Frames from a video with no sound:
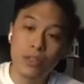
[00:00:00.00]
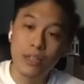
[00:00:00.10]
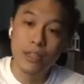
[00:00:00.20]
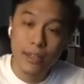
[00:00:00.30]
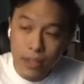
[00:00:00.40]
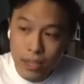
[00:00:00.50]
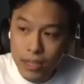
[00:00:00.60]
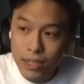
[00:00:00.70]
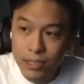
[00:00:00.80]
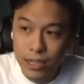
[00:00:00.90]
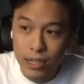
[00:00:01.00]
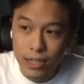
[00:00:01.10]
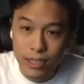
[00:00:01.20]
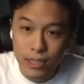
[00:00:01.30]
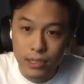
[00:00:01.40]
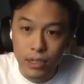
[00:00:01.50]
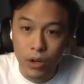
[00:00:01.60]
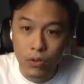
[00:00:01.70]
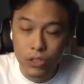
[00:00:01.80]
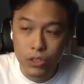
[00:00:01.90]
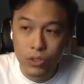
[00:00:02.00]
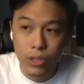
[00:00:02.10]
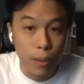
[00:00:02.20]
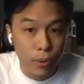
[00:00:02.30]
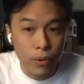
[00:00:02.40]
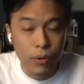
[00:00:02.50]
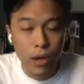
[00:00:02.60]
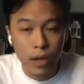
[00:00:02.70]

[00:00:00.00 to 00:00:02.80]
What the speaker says: the thing is, like the original demo